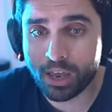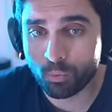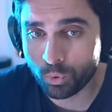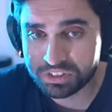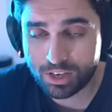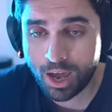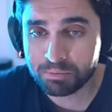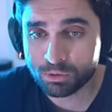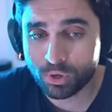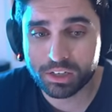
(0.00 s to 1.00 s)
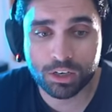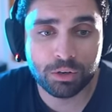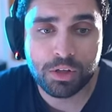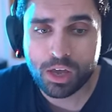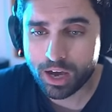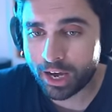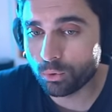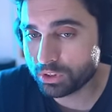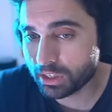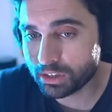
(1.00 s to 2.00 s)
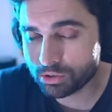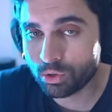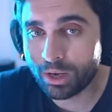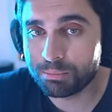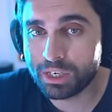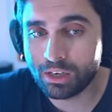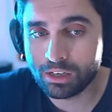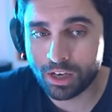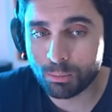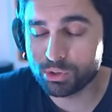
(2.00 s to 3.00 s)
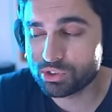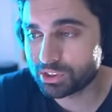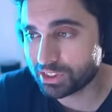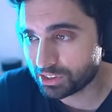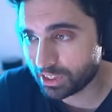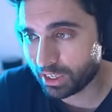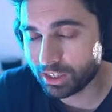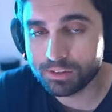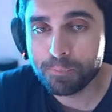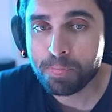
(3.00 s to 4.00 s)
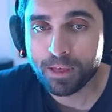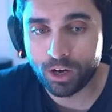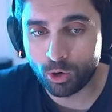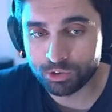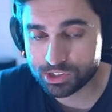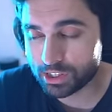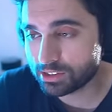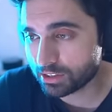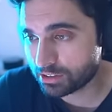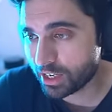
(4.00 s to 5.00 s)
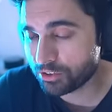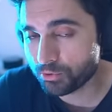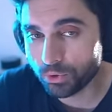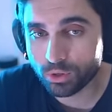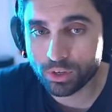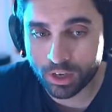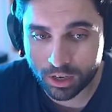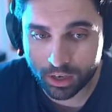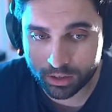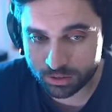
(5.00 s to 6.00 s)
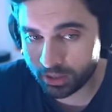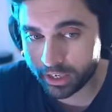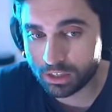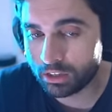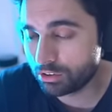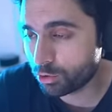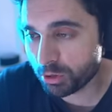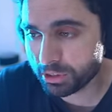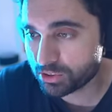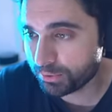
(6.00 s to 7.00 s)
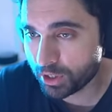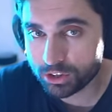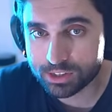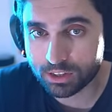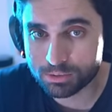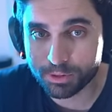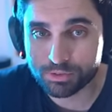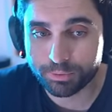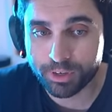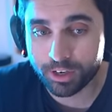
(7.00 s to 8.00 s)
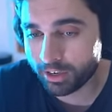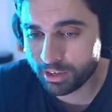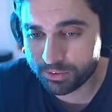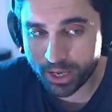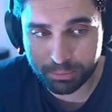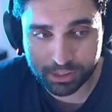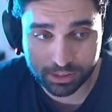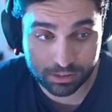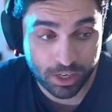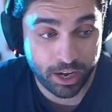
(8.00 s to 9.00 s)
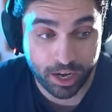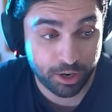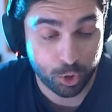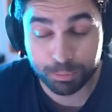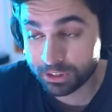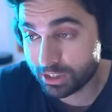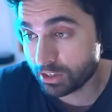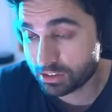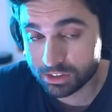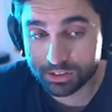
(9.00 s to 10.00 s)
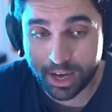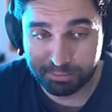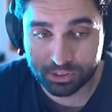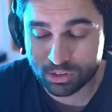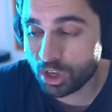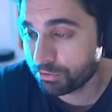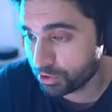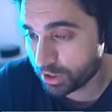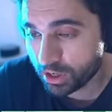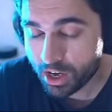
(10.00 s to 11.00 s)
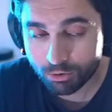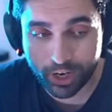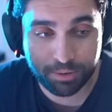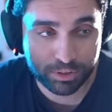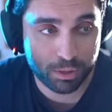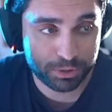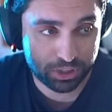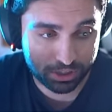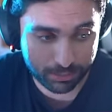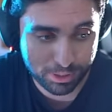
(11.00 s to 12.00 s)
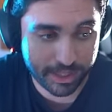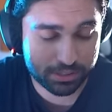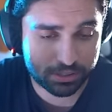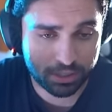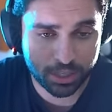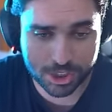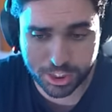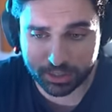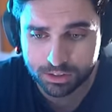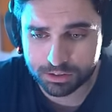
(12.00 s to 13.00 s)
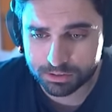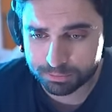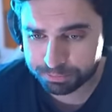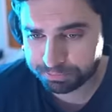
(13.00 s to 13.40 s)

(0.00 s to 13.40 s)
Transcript: at what's happening right now, I don't think it's gonna be able to sustain uh, or stay successful uh, like in three months from now, six months from now, if that makes sense. I, I hope it does because that means Call of Duty would have competition. But let's uh, check this.